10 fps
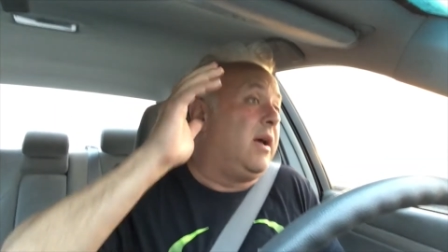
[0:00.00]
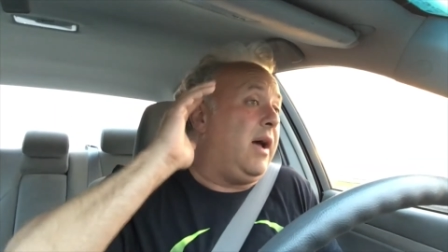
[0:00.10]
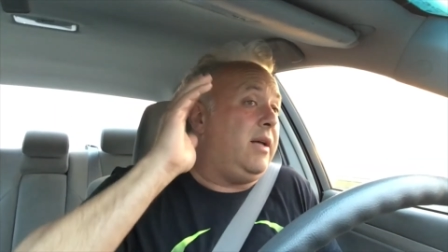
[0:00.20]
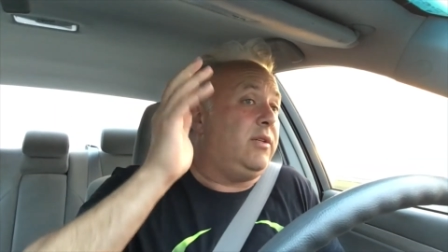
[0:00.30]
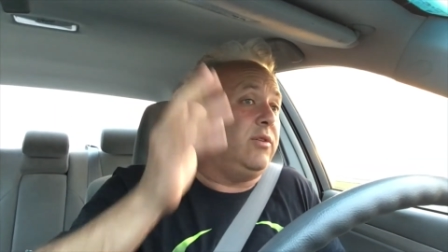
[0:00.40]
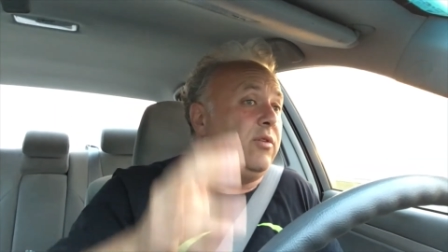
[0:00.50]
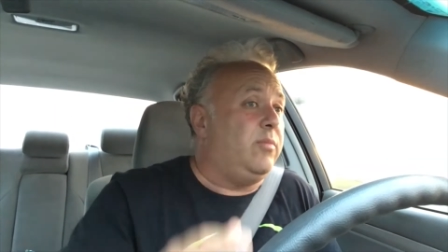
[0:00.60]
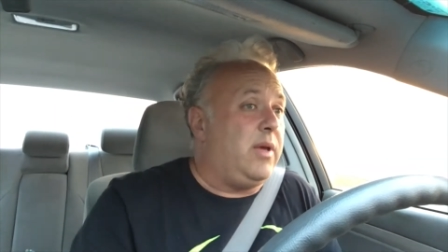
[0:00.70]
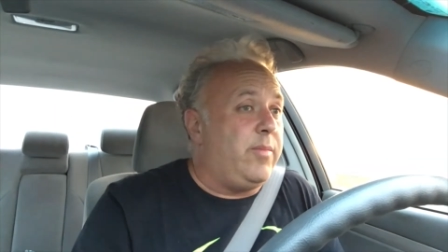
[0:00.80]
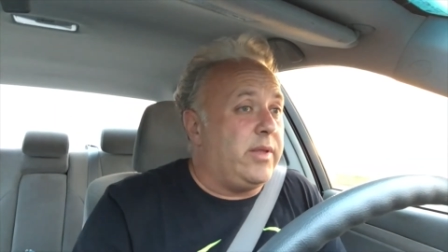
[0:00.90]
I don't
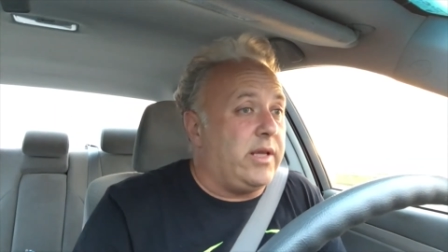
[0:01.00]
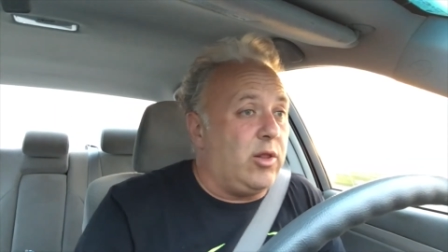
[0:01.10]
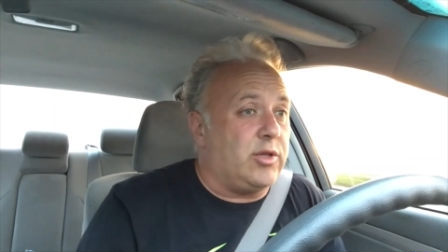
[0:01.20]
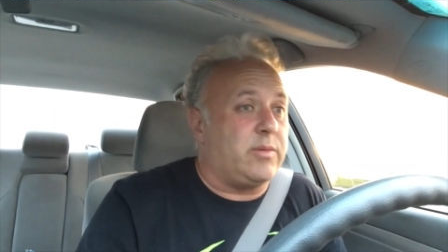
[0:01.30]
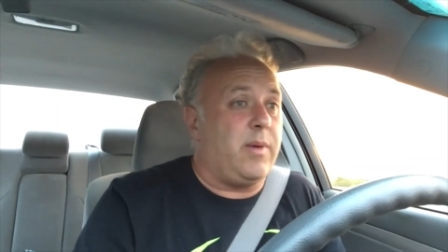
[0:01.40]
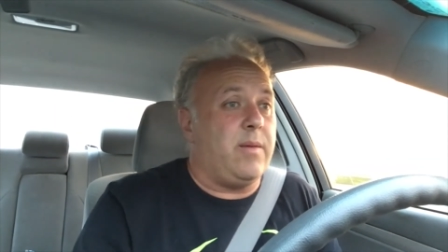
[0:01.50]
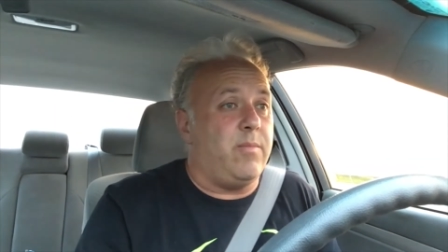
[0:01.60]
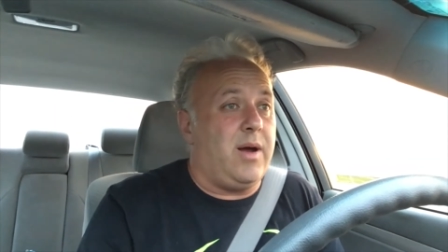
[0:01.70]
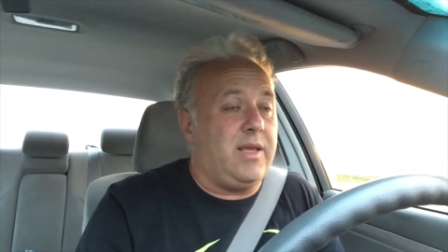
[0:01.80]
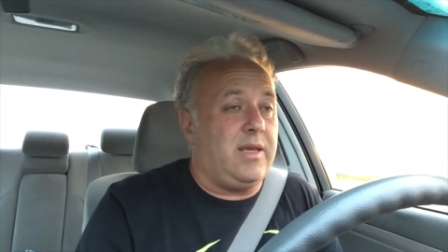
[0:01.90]
know, maybe they lost my
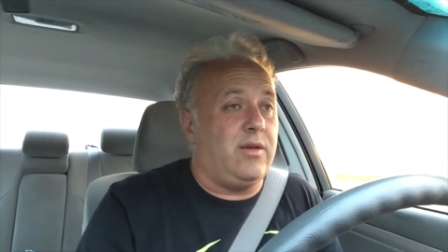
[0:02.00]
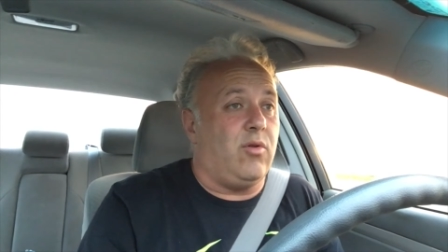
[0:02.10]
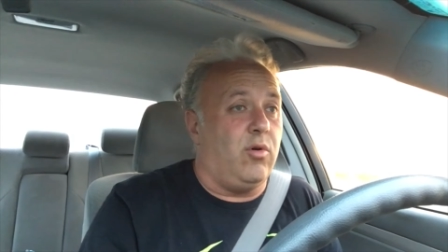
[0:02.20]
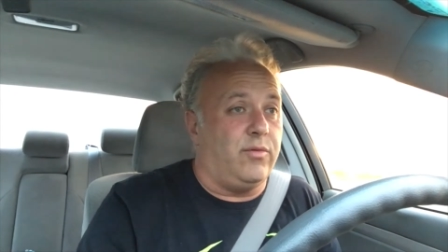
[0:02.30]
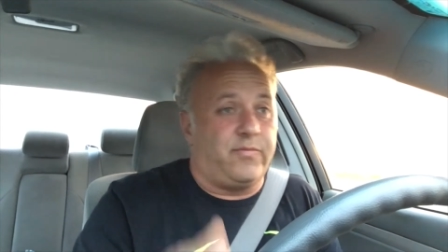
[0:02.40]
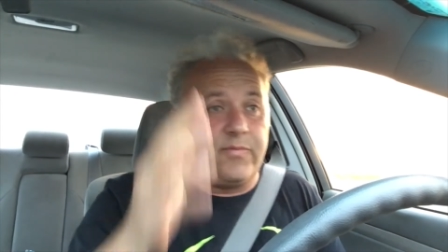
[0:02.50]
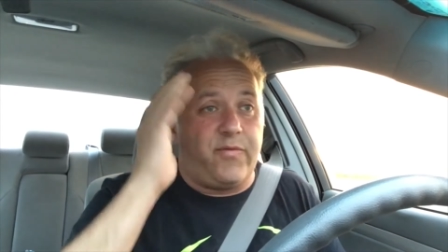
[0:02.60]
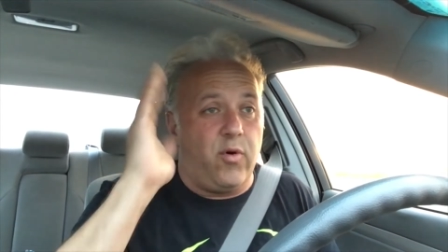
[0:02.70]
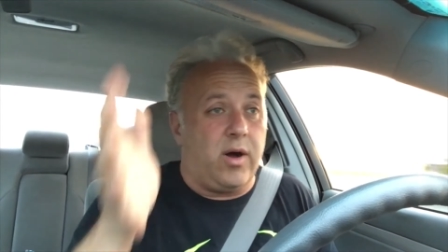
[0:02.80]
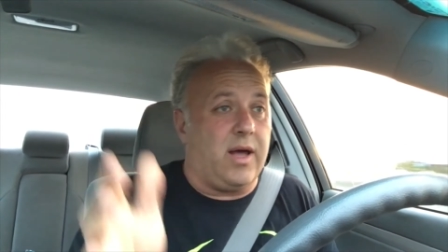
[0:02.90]
money, all
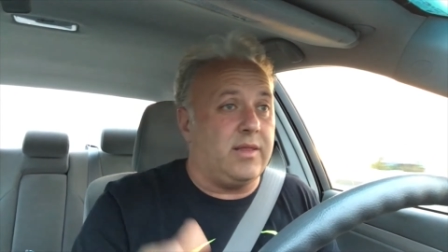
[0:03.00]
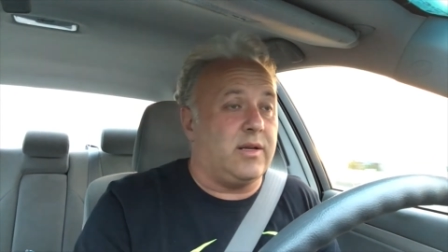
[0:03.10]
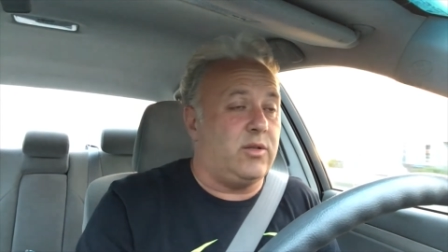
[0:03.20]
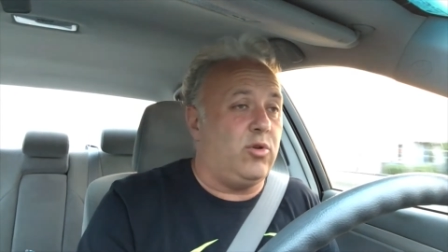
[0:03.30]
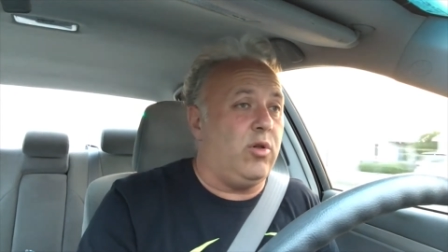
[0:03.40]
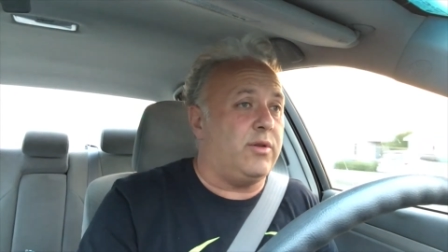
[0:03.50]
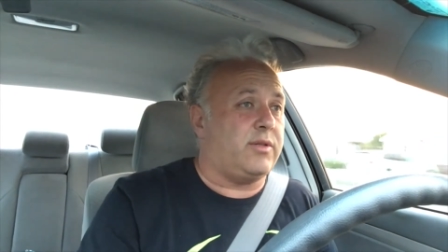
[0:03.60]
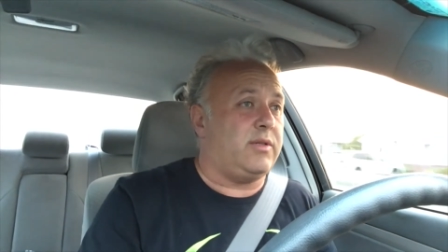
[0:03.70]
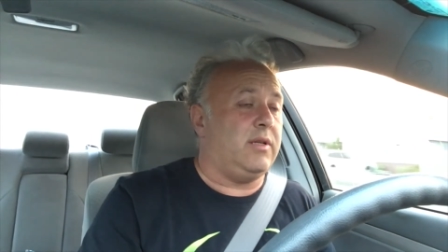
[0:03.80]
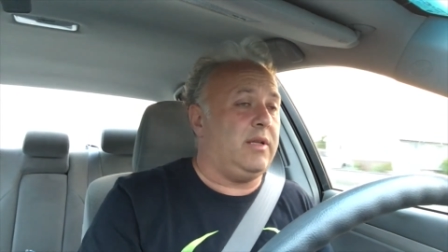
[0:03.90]

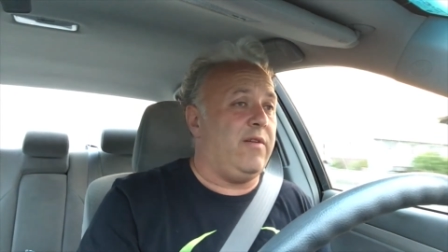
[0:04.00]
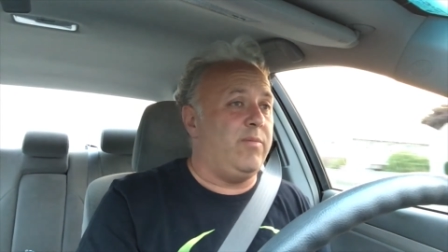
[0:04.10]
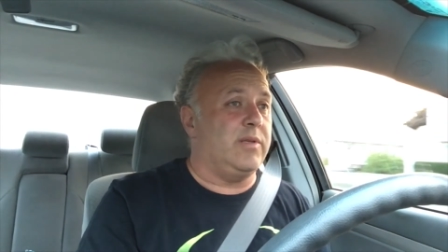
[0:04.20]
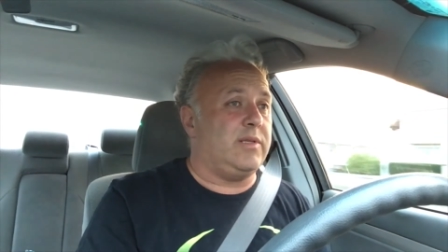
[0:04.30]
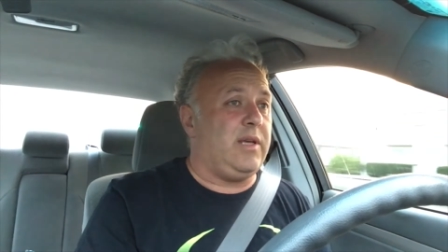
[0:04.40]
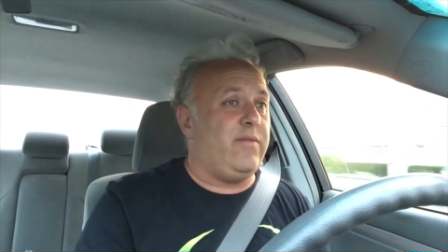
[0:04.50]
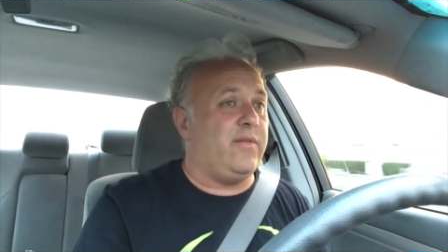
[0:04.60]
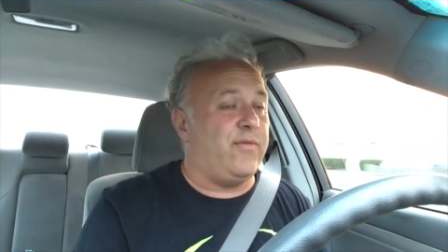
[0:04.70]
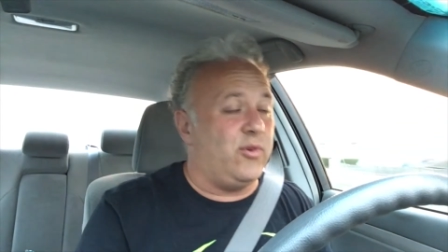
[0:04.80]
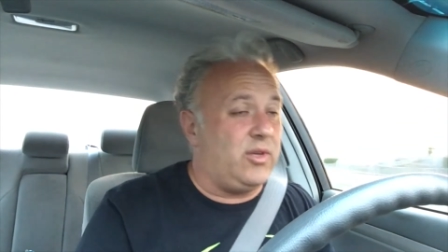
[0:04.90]
$400 that I've been
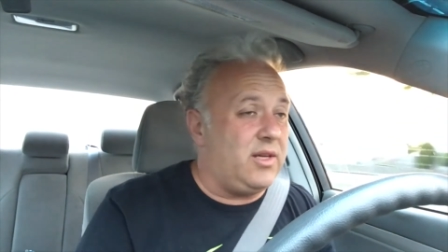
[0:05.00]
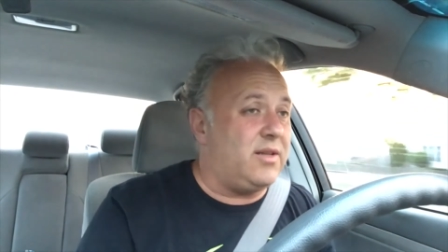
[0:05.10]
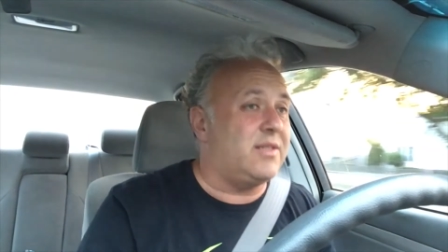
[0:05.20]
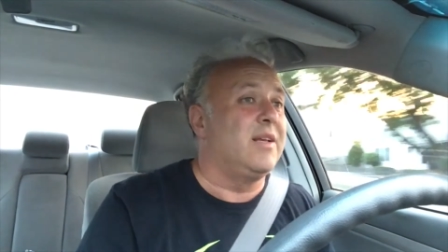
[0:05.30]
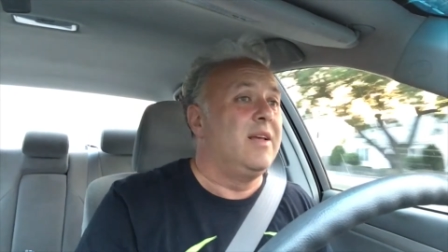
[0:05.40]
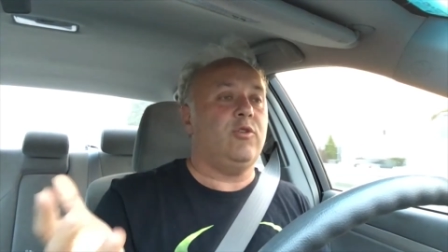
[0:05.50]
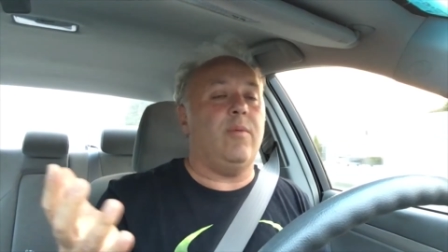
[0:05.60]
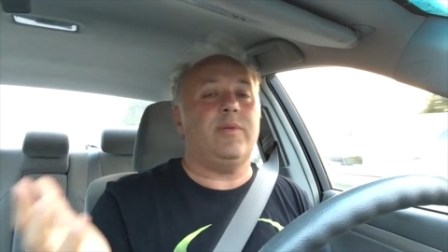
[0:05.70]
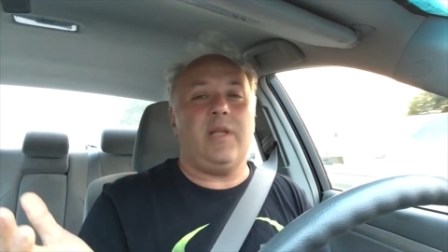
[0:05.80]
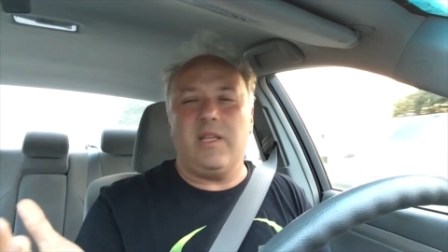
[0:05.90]
saving for years. So
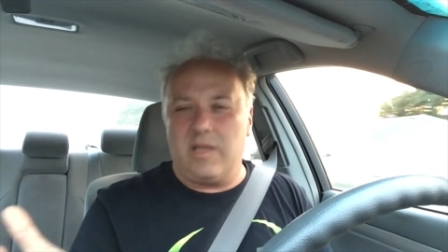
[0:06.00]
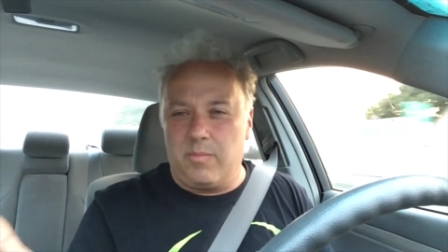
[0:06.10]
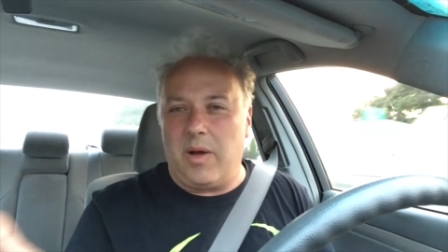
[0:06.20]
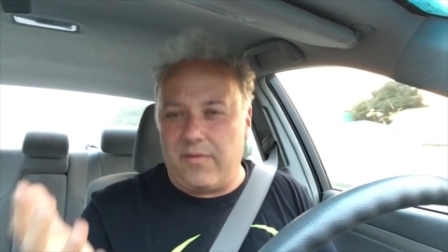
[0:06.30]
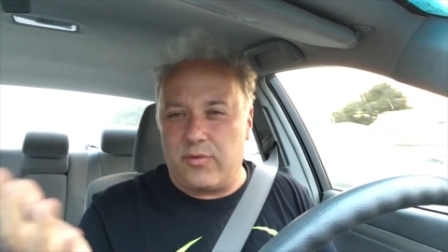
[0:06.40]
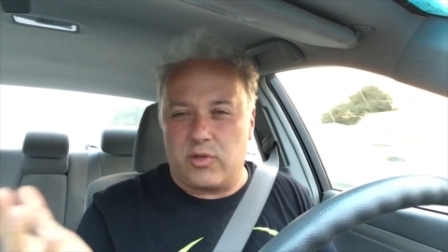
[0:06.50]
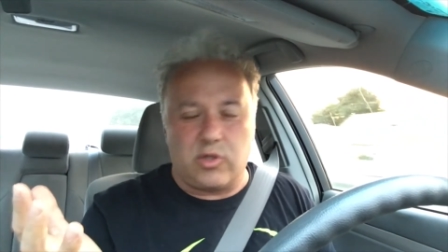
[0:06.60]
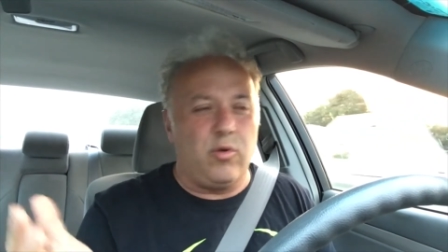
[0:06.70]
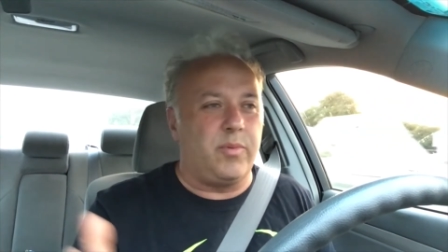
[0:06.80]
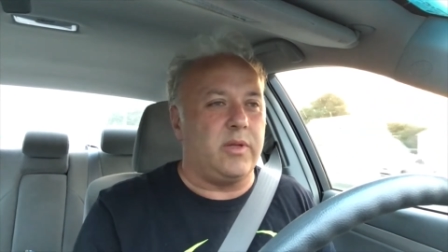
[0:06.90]
I'm standing by for the
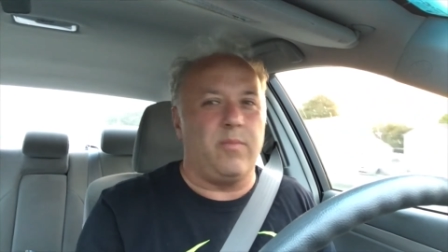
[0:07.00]
stupid